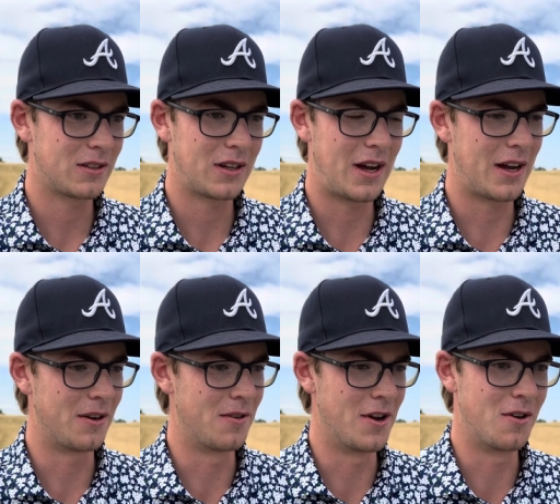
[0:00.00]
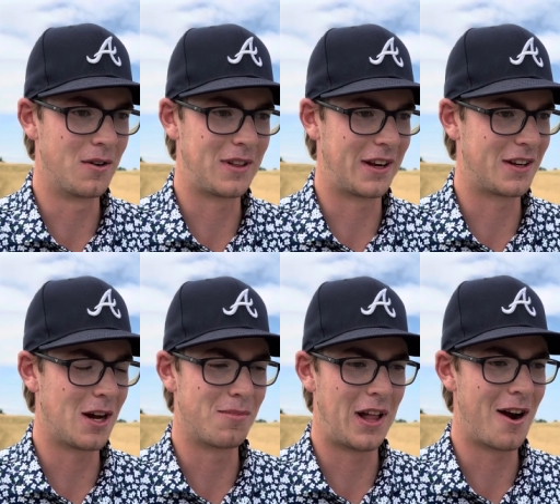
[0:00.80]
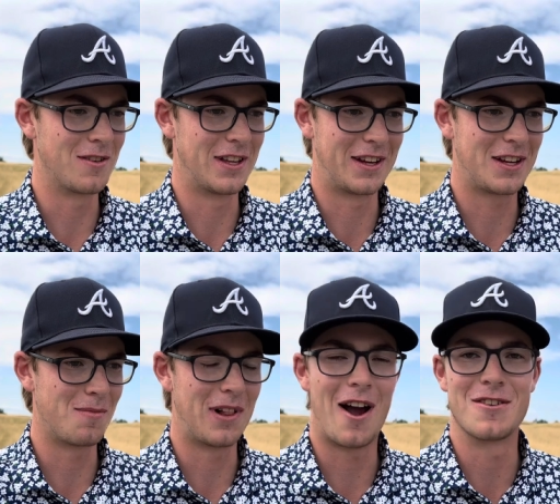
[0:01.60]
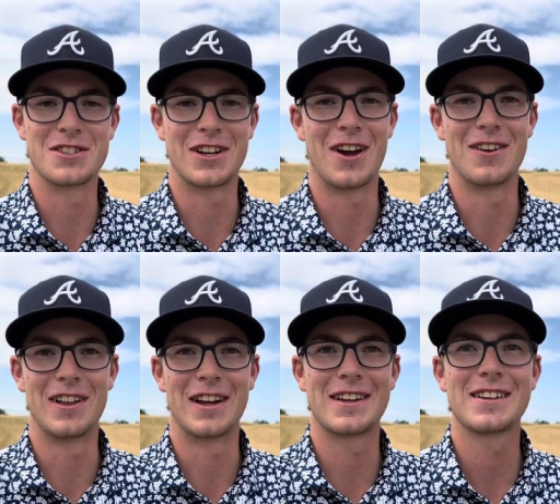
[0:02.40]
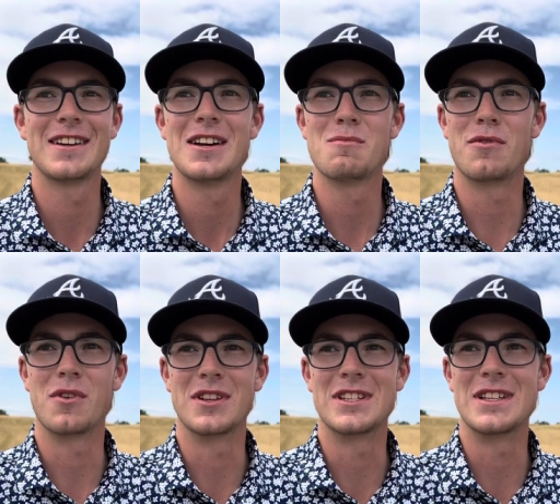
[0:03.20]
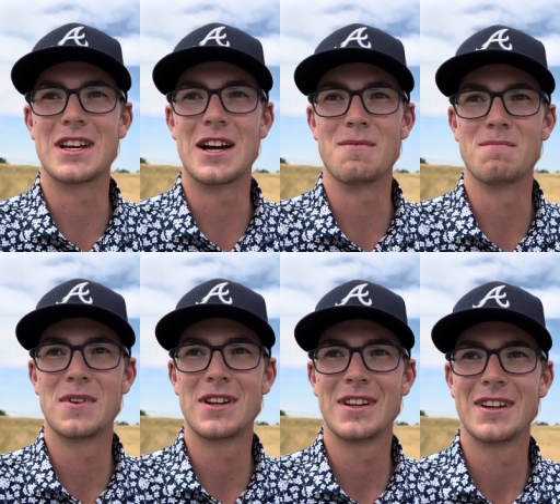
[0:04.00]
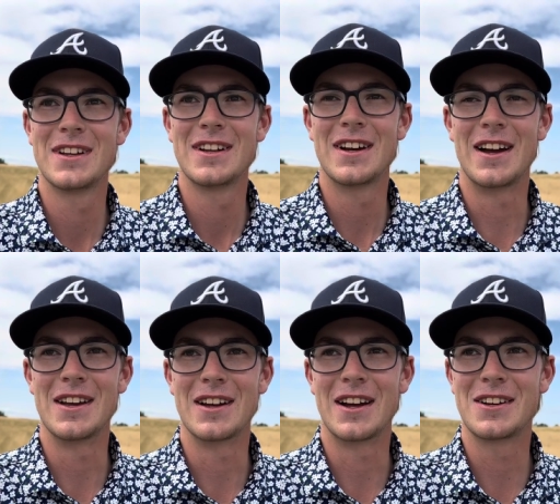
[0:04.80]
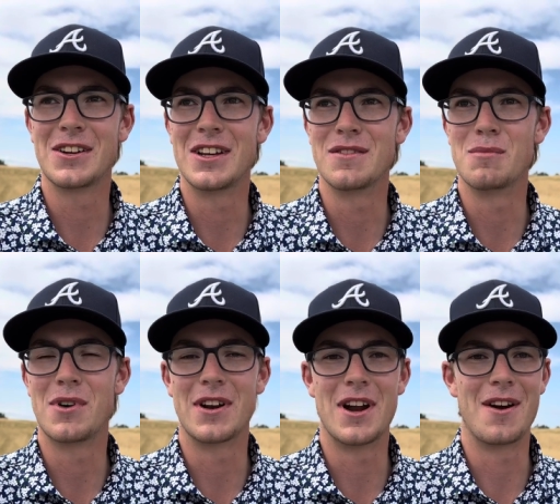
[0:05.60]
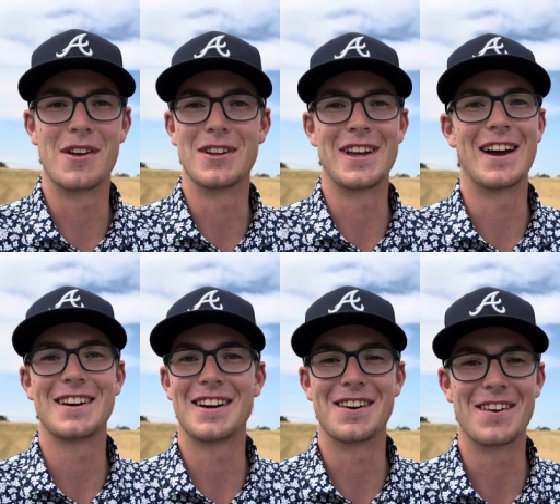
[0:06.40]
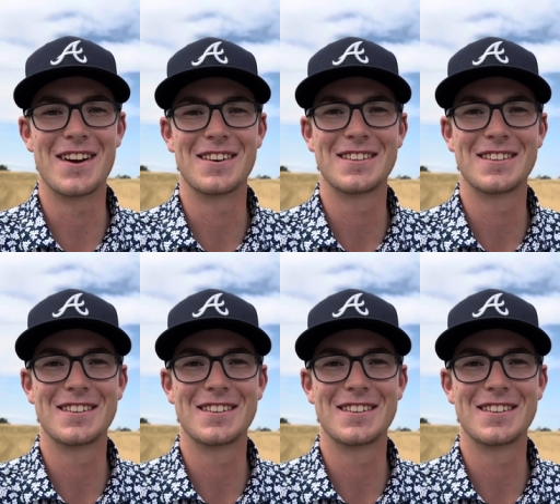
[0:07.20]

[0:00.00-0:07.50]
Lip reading: I don't know, a couple hours ago, like before the tee time. I couldn't even put in, I don't know.